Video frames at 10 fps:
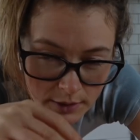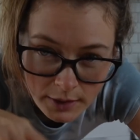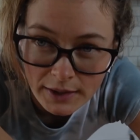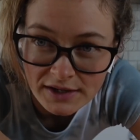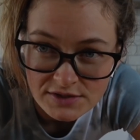
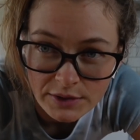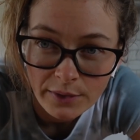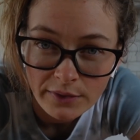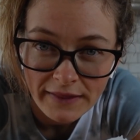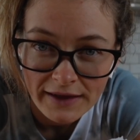Okay, so now
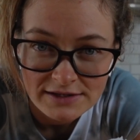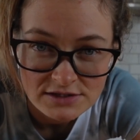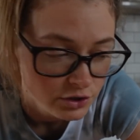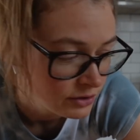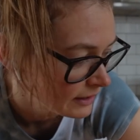that is
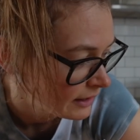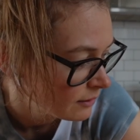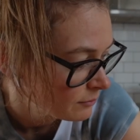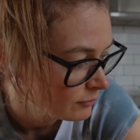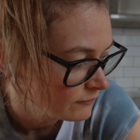cooking
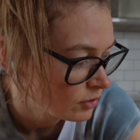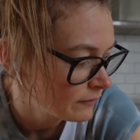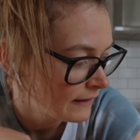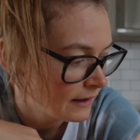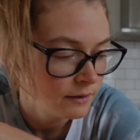up, we've
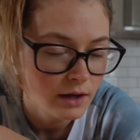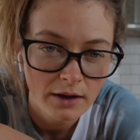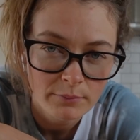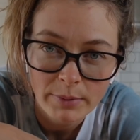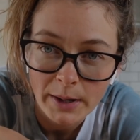got that
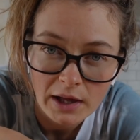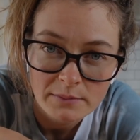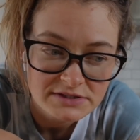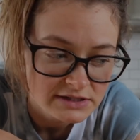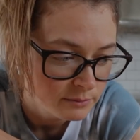
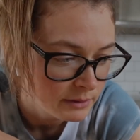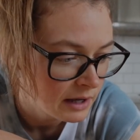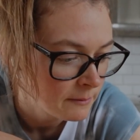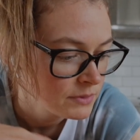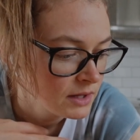buttercup steaming
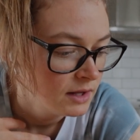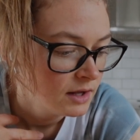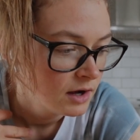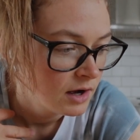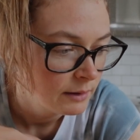up.
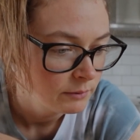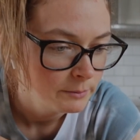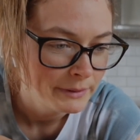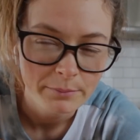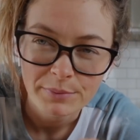I'm going to
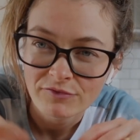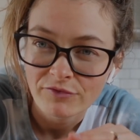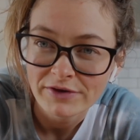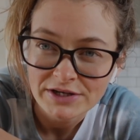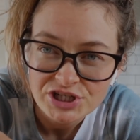make a bit of a
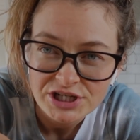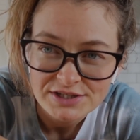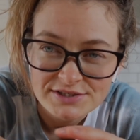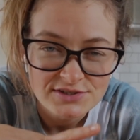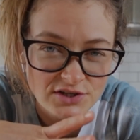veggie
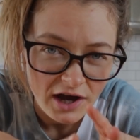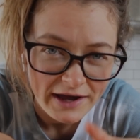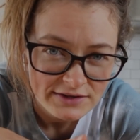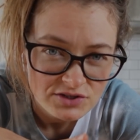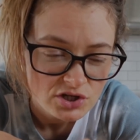
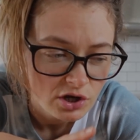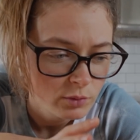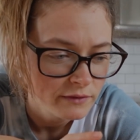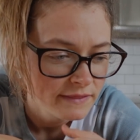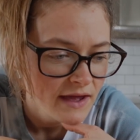side to go
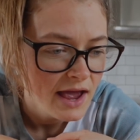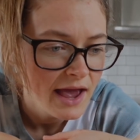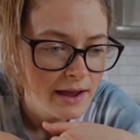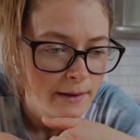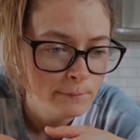with that,
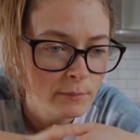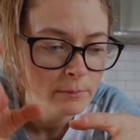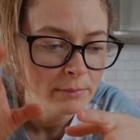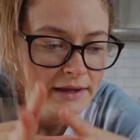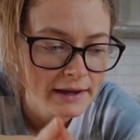and
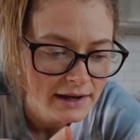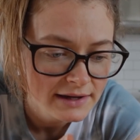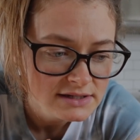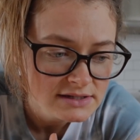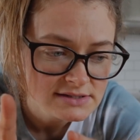
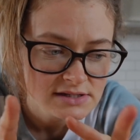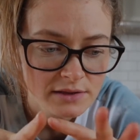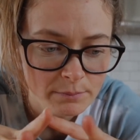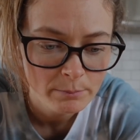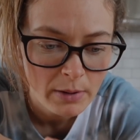because
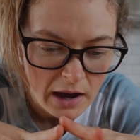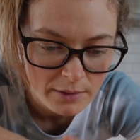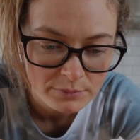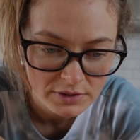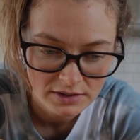the
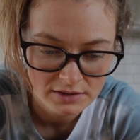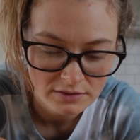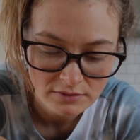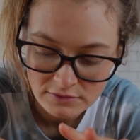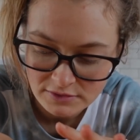
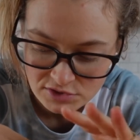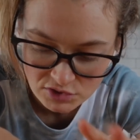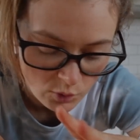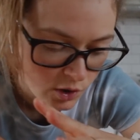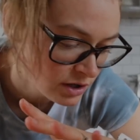pumpkin, the
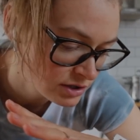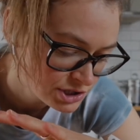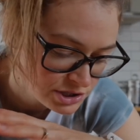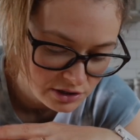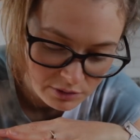
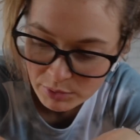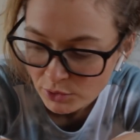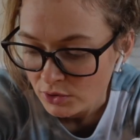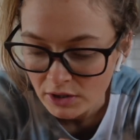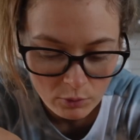squash, the
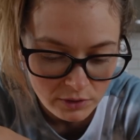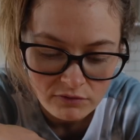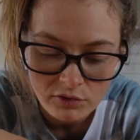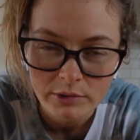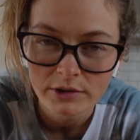kombucha,
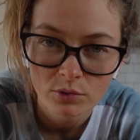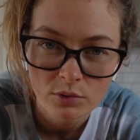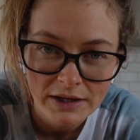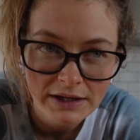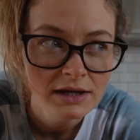whatever you want to
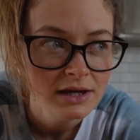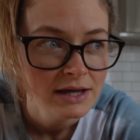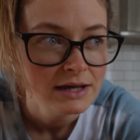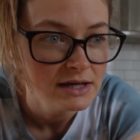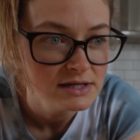call it,
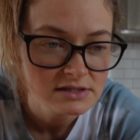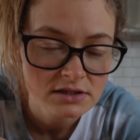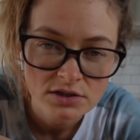is